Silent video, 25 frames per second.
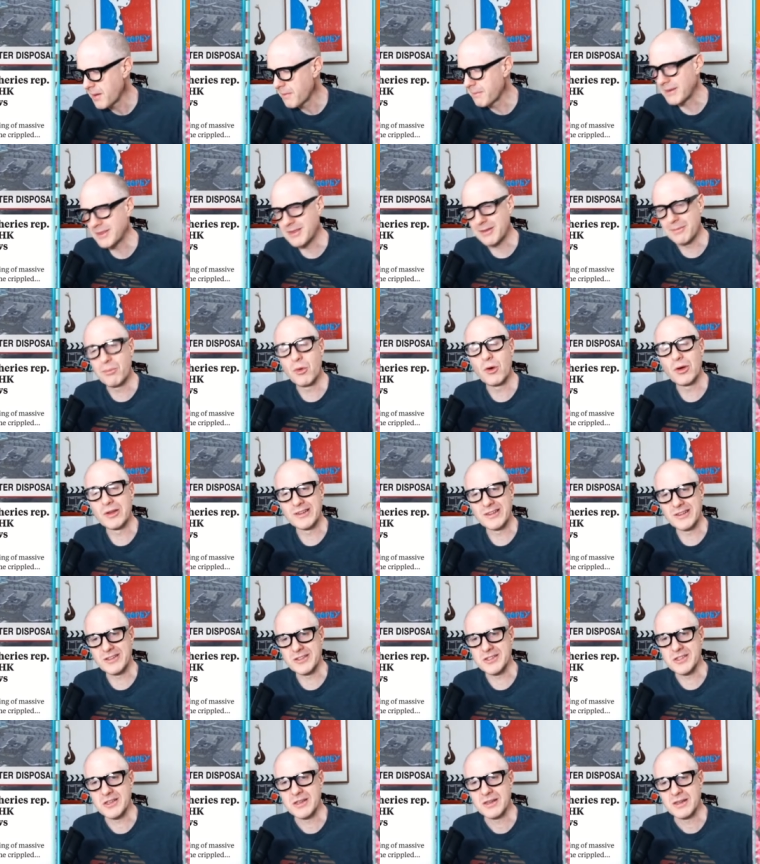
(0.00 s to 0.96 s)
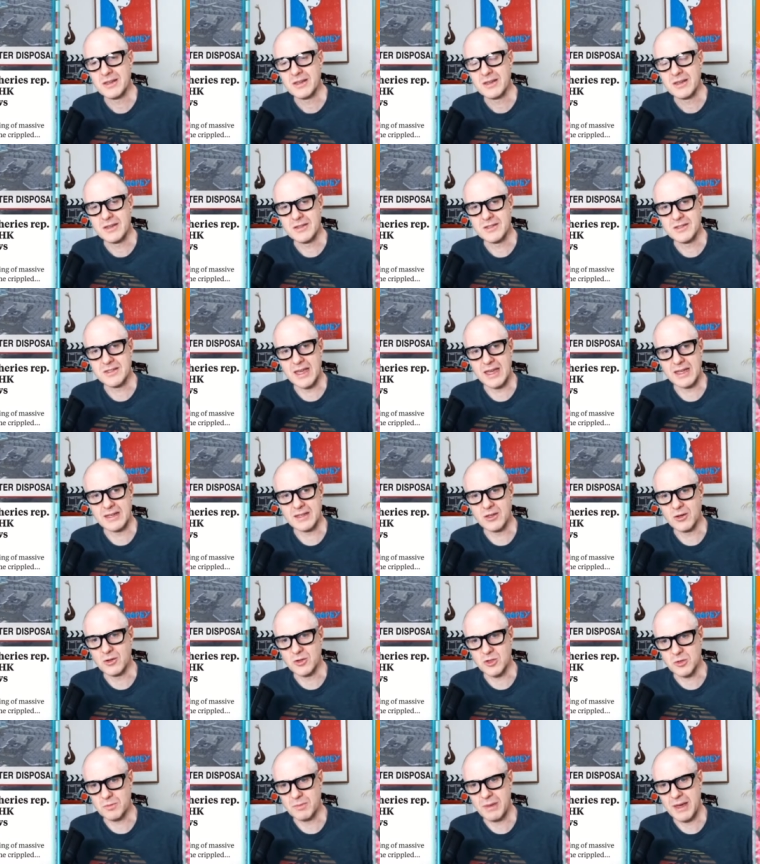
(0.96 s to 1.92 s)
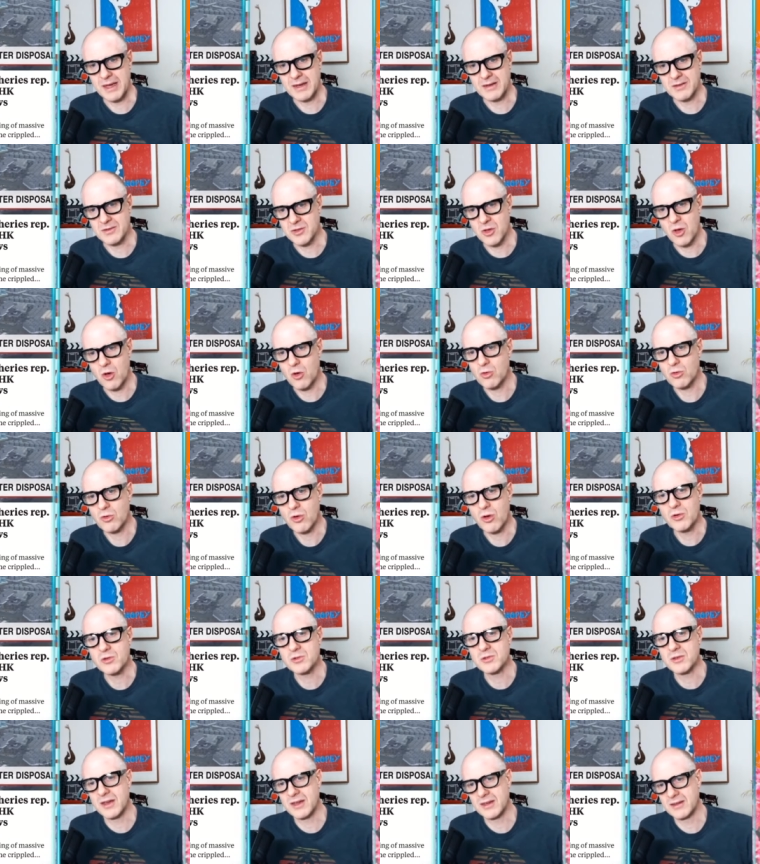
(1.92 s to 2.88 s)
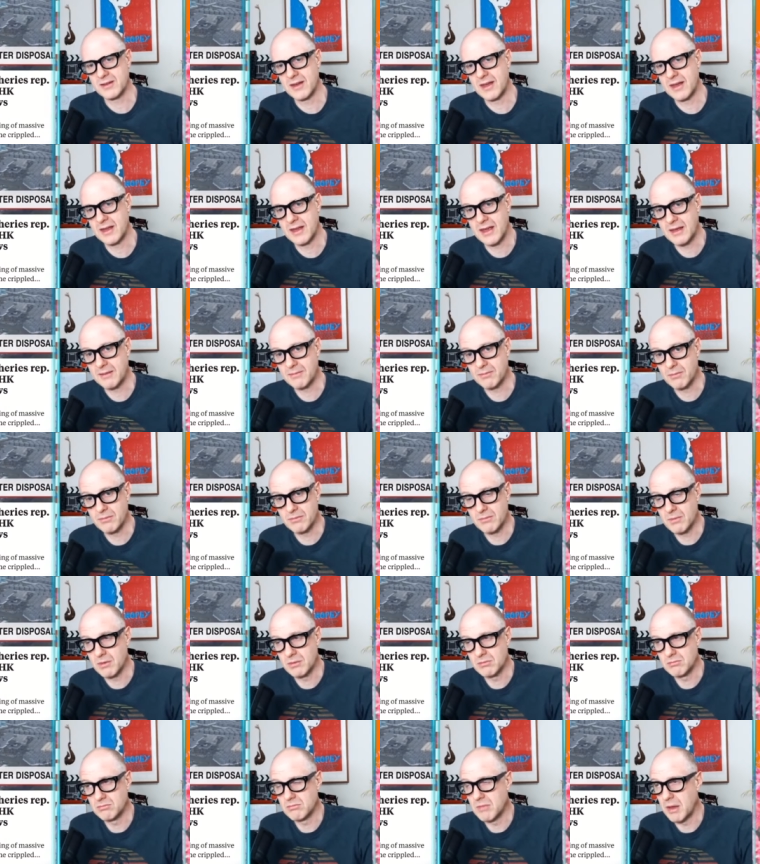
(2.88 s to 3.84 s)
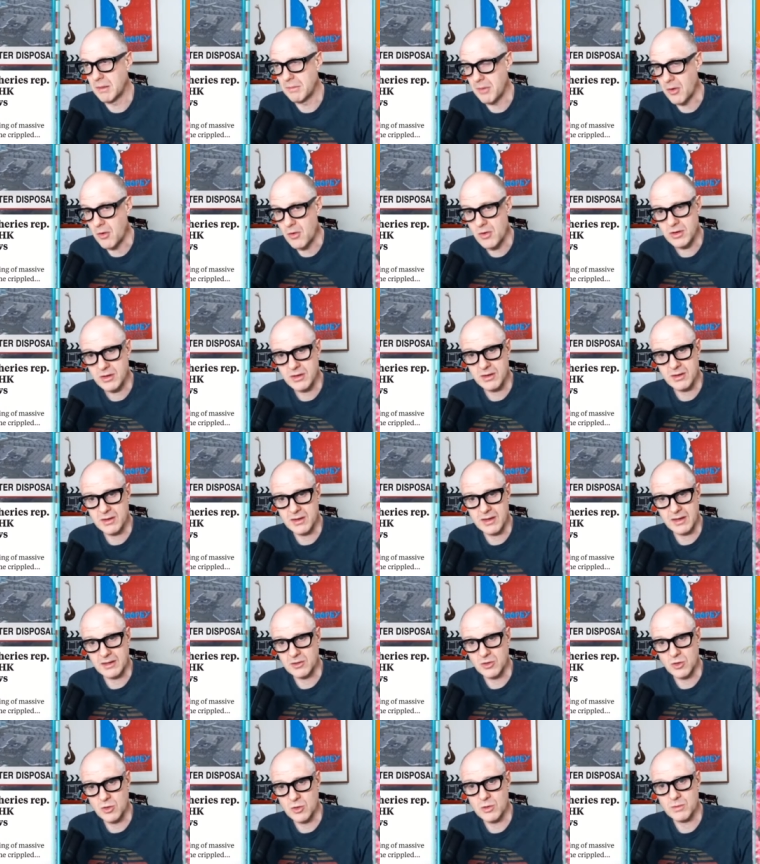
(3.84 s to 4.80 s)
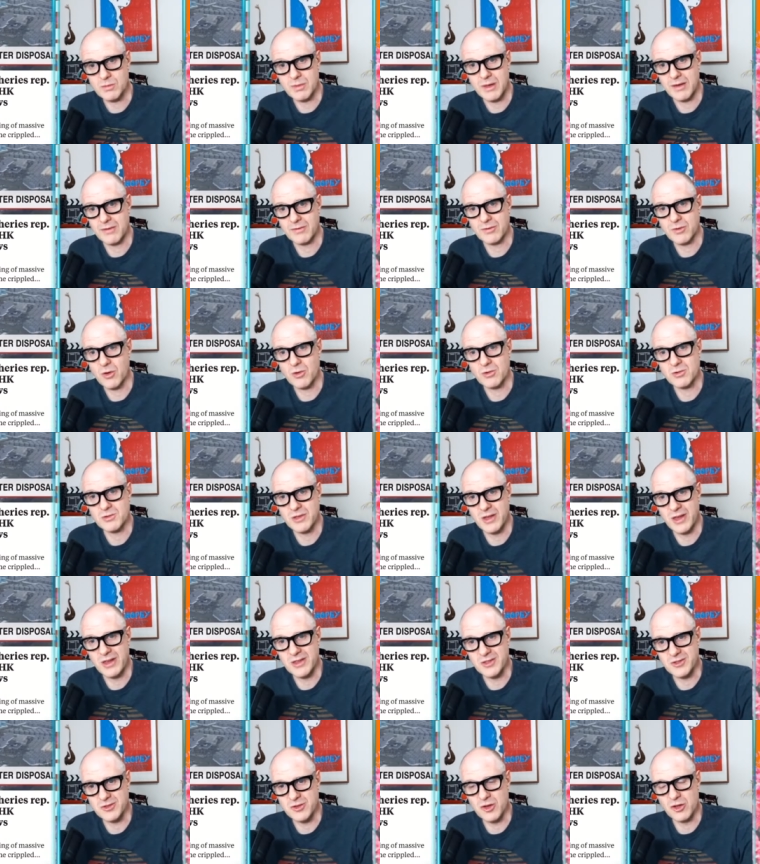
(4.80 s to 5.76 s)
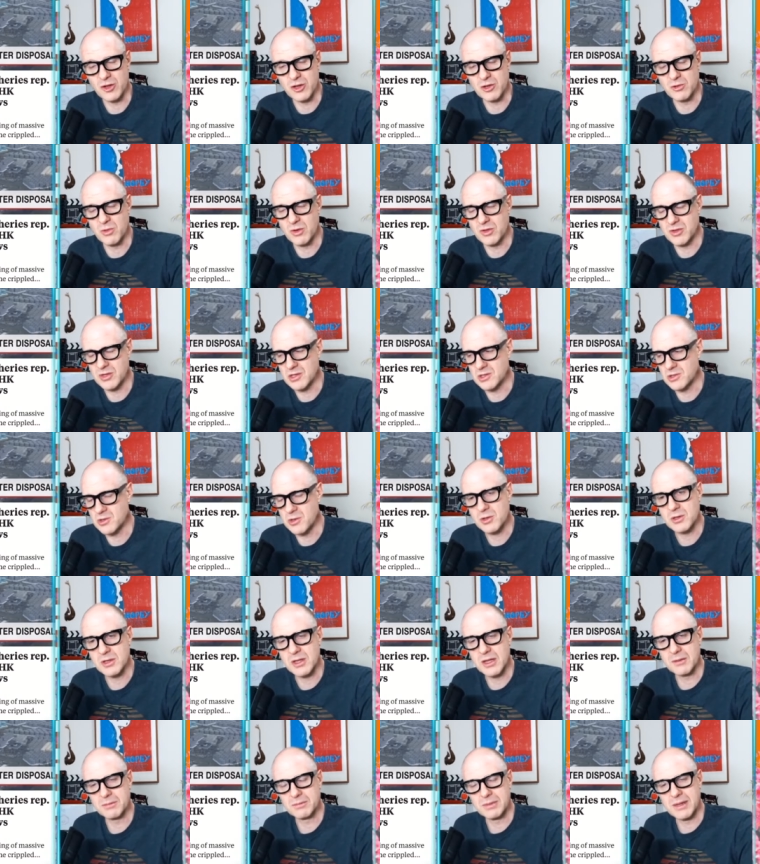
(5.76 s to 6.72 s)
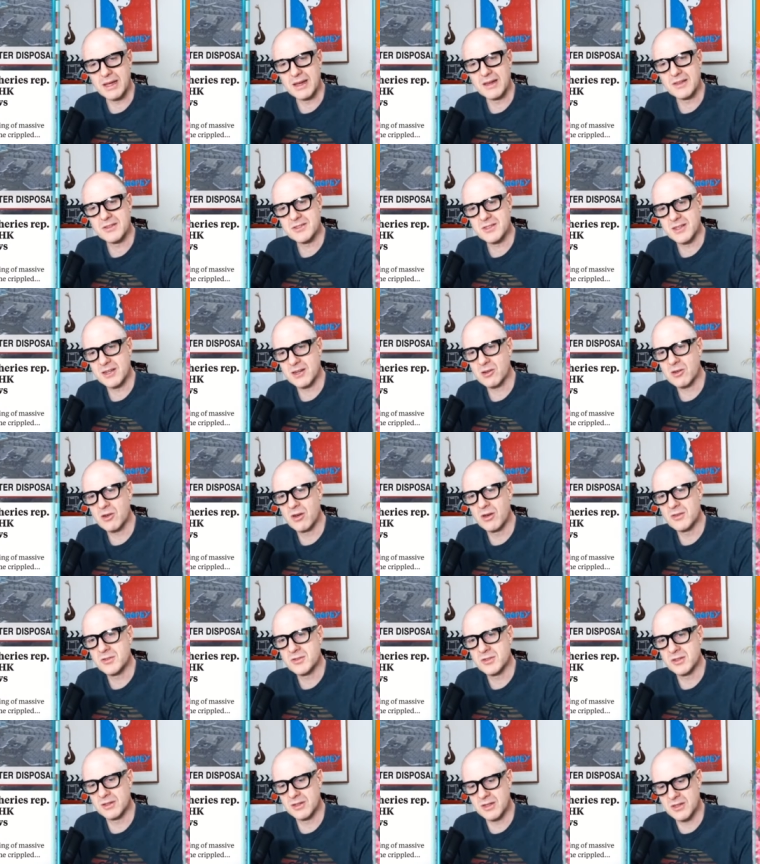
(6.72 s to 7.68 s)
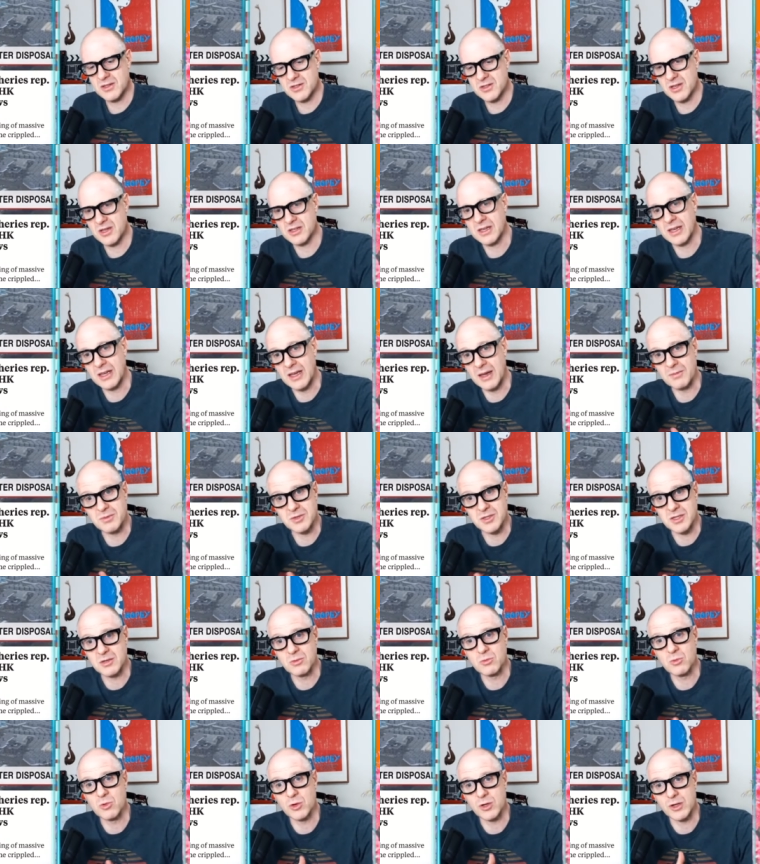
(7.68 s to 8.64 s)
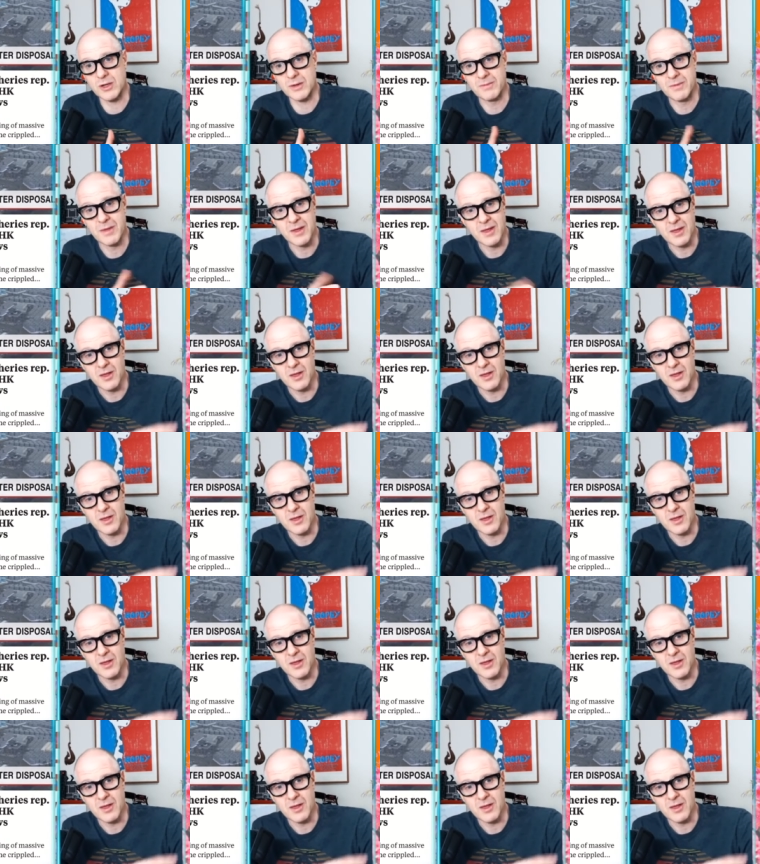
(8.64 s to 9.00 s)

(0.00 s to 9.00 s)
But the point is, is that you know Japan's whole coastline and America and Europe have coastlines dotted with these nuclear plants that are constantly sucking up seawater,